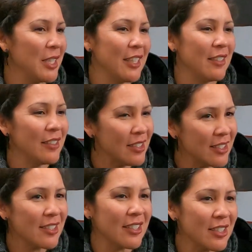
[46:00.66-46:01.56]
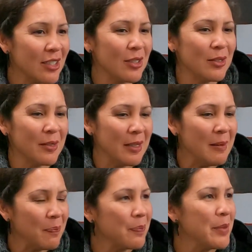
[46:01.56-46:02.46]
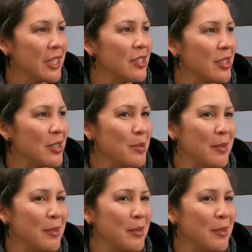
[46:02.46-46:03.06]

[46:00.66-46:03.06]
me and start to do bigger shows.